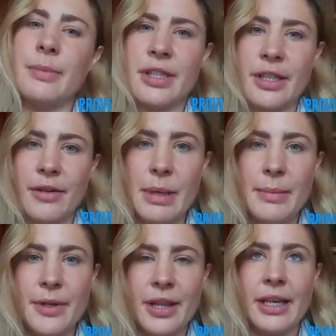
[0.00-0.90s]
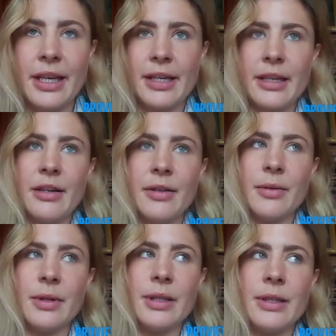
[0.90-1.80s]
I don't remember thinking,
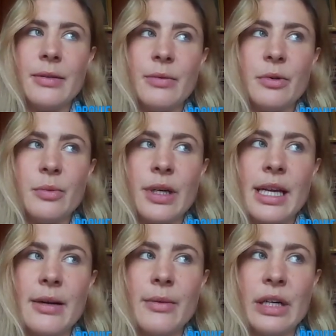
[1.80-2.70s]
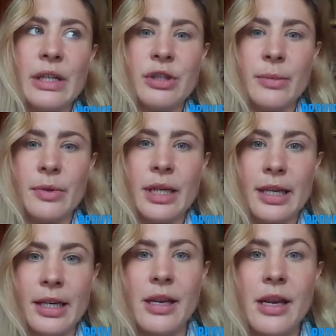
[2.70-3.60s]
oh, we're in trouble
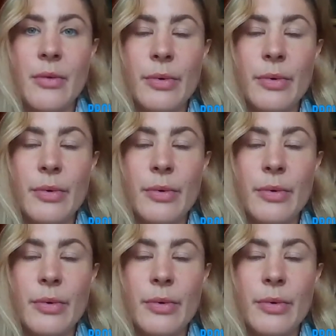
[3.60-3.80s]
here.